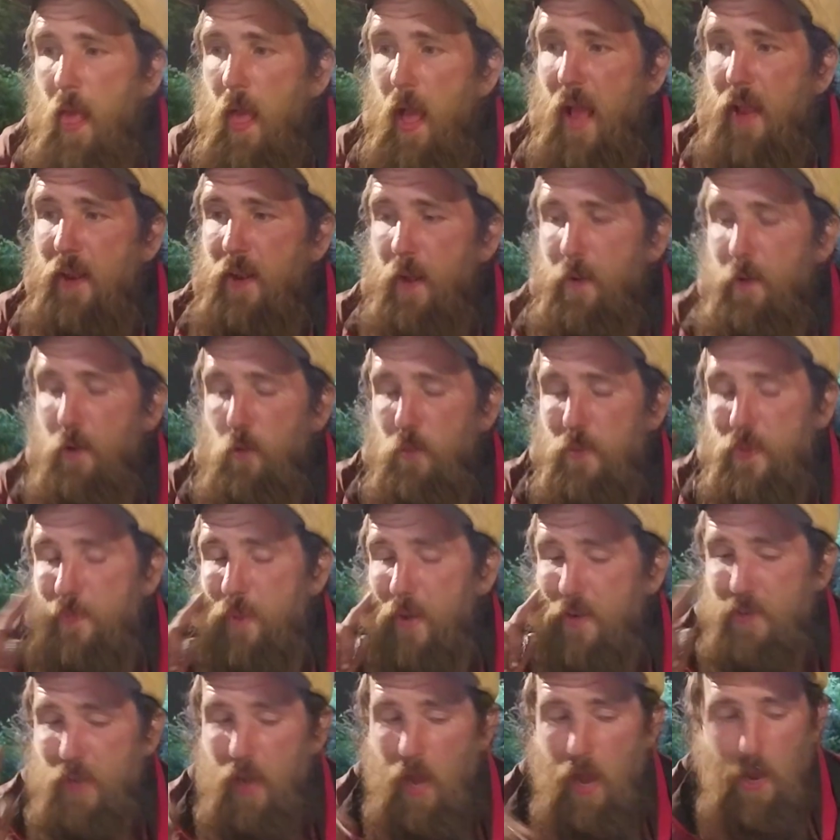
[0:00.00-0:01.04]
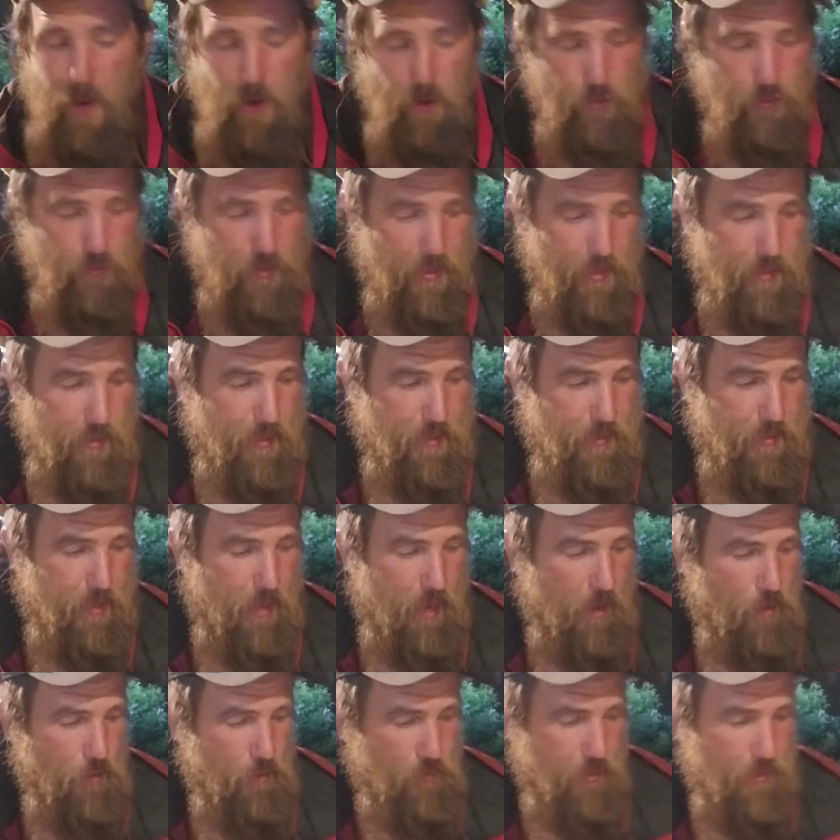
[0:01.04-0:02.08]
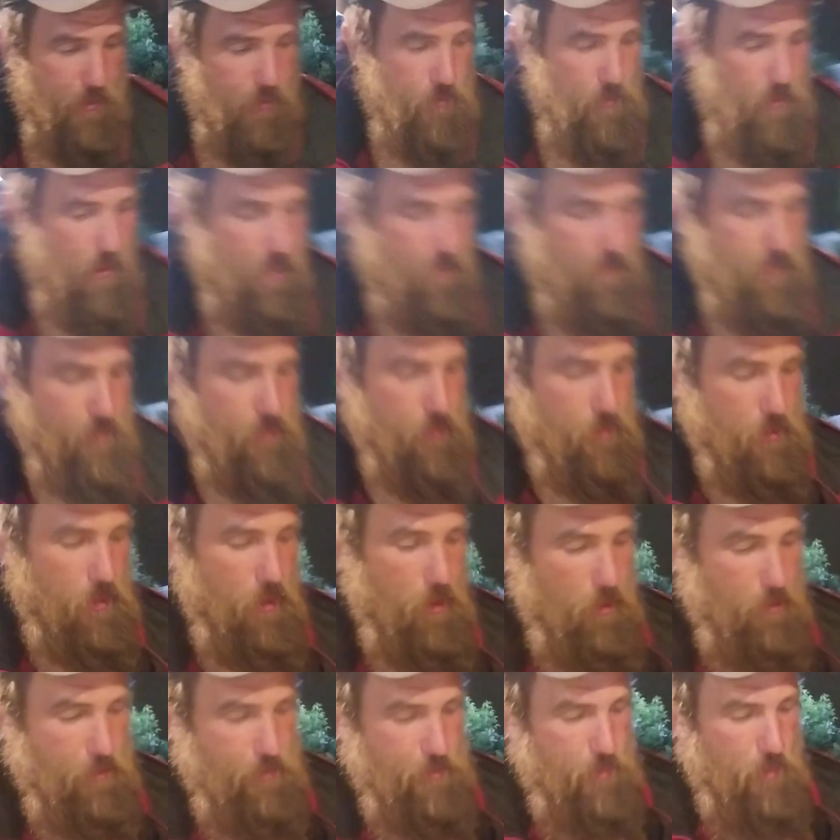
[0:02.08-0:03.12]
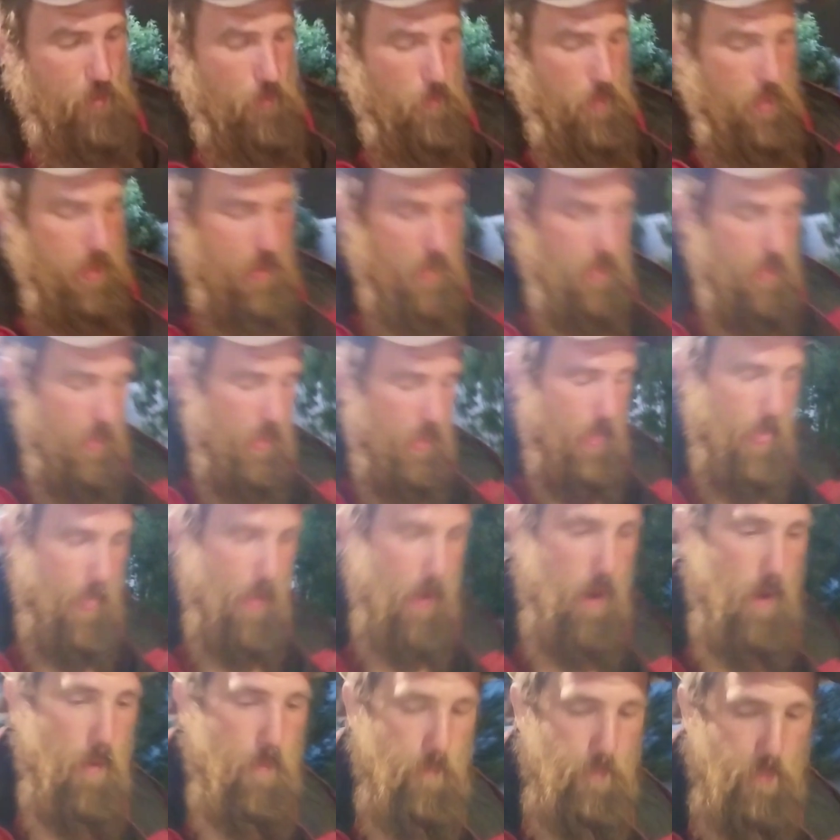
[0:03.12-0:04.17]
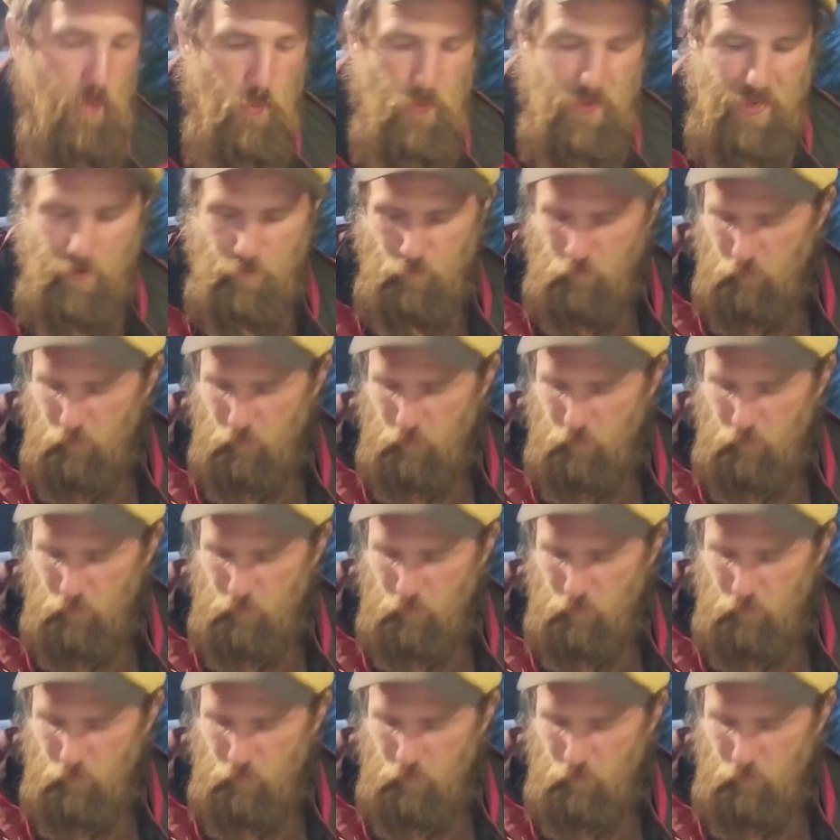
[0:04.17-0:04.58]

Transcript: And I don't mean by tires, like tires like we have in our car, you know. But we have